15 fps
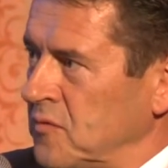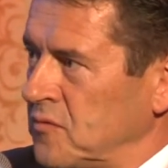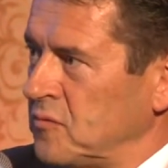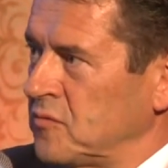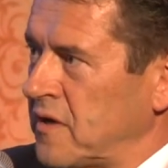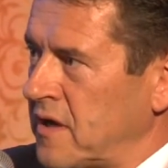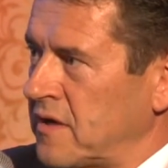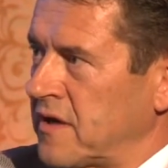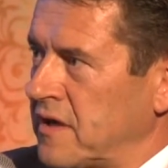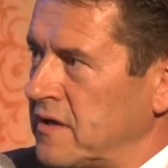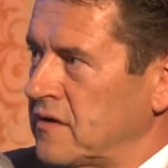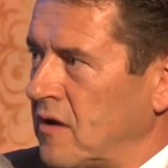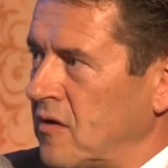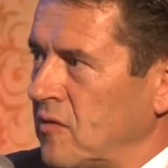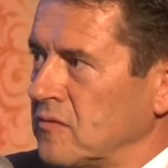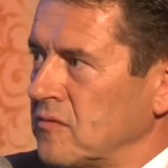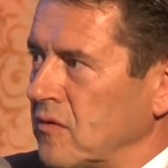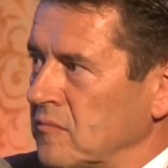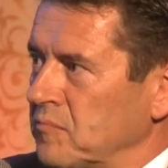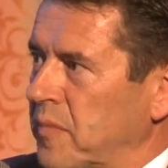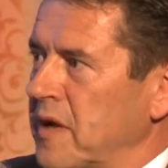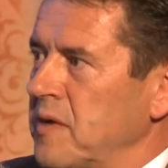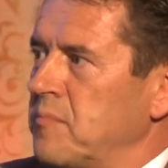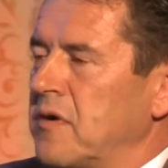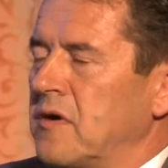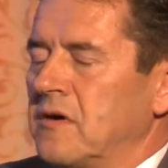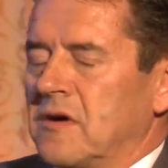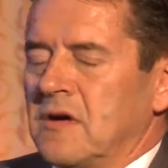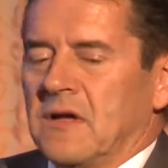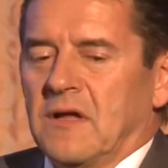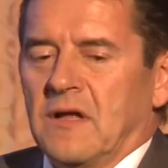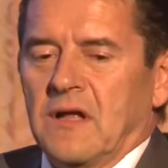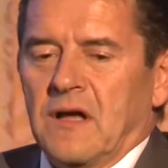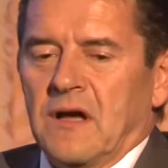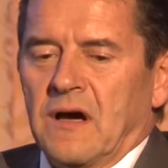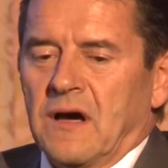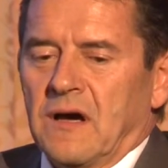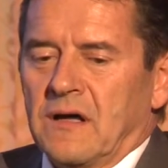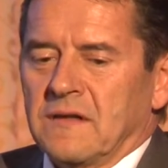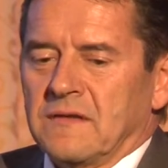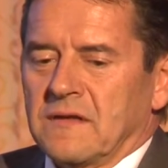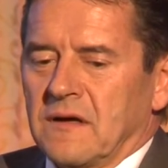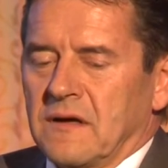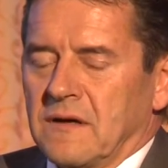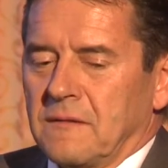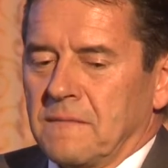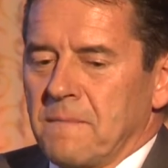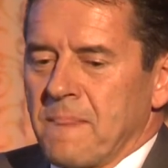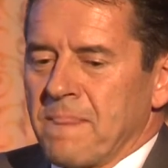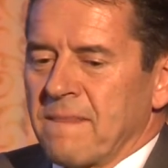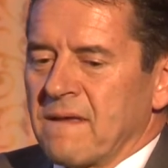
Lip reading: do their data on paper, and